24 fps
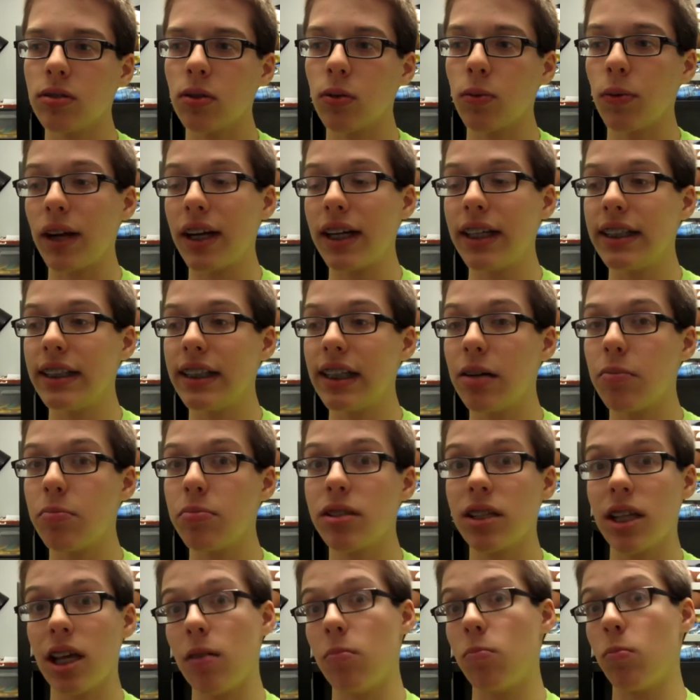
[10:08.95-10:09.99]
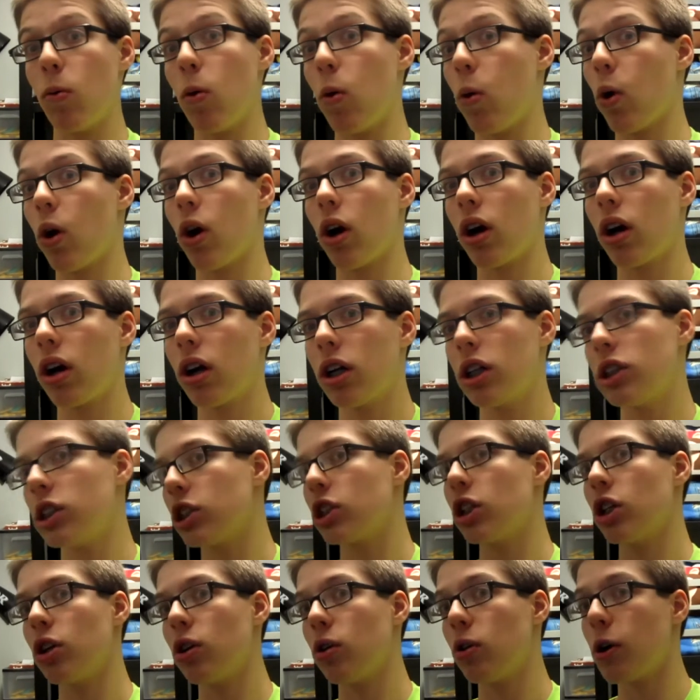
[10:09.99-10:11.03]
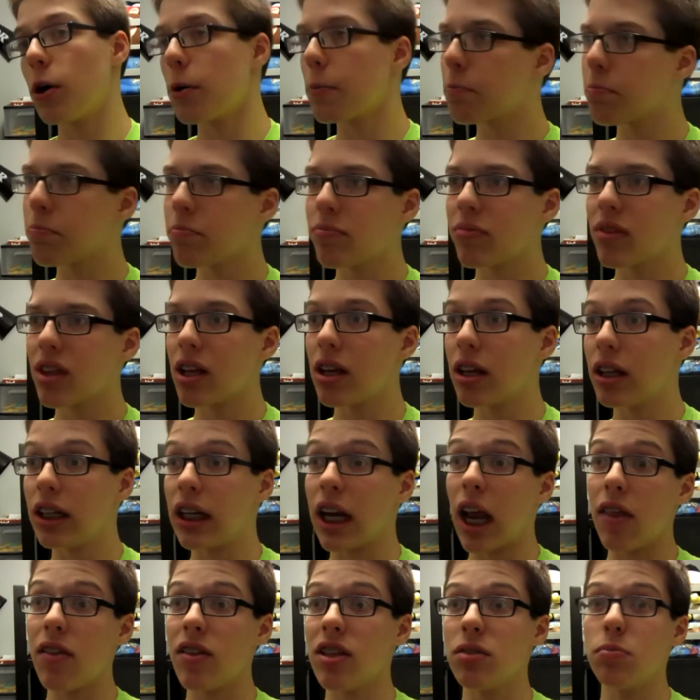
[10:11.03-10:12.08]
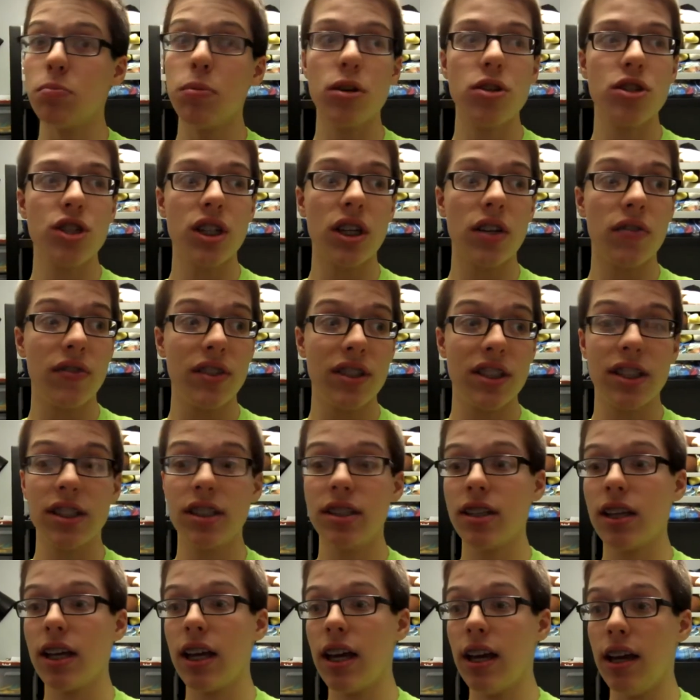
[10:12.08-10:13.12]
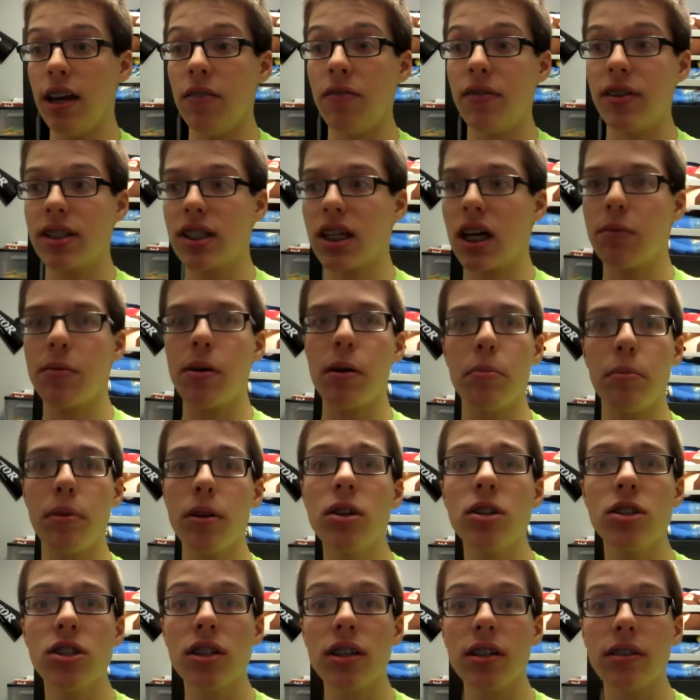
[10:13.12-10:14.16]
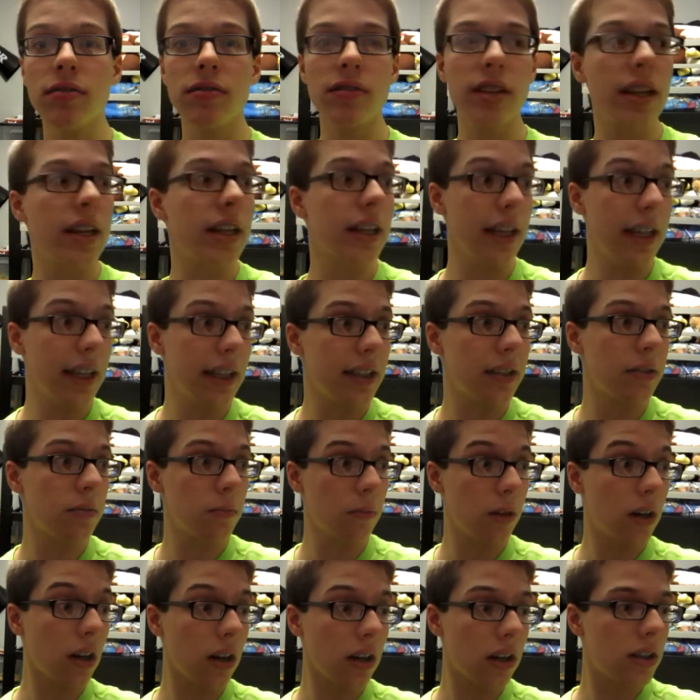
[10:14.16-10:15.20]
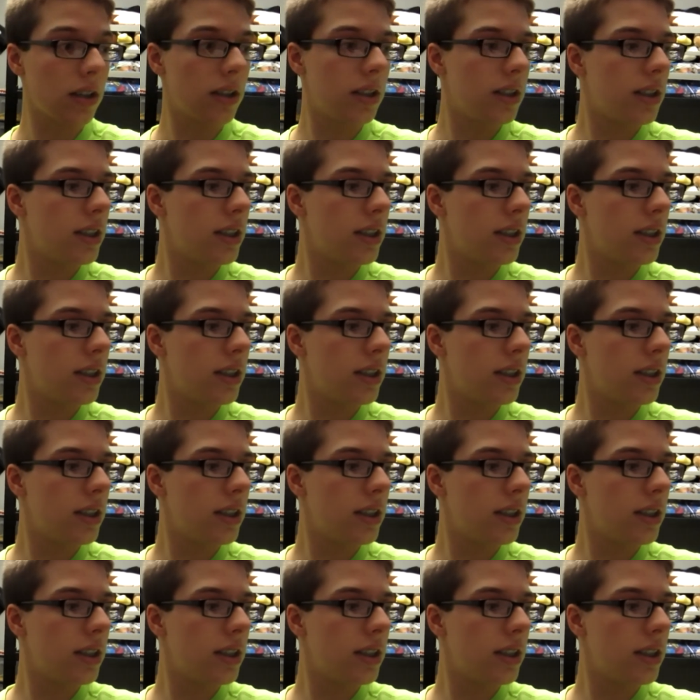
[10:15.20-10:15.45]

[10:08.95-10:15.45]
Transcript: writing tips, and more. So Nathan's bookshelf, if it's on my bookshelf, then it can work.